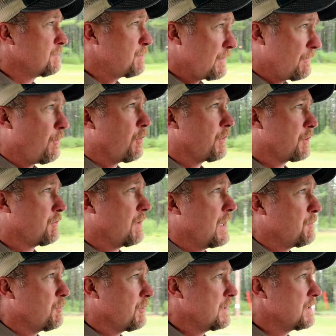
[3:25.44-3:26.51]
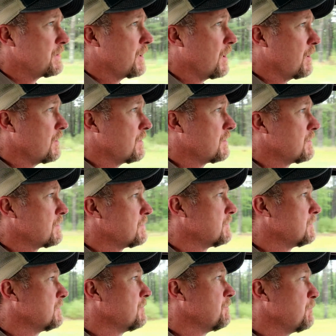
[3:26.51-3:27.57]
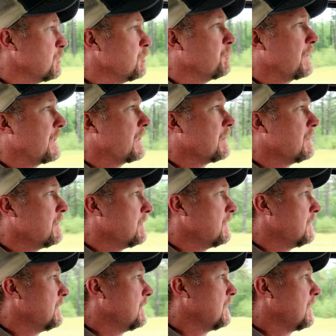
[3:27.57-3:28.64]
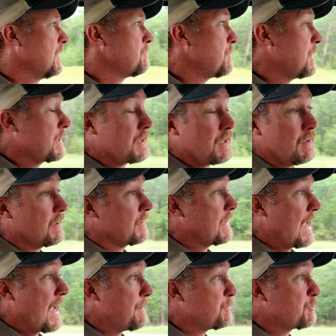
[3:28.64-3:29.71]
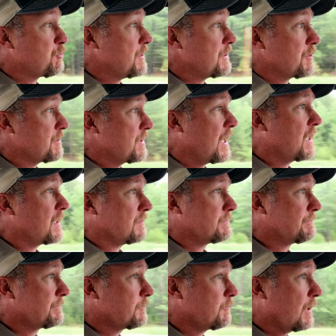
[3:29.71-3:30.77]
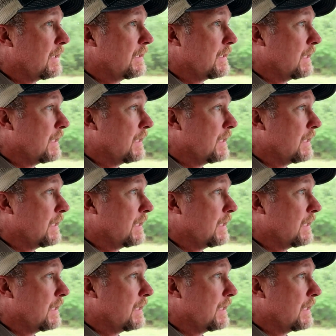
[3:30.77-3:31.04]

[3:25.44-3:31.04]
before the cranberries start blooming. But the apple trees are done right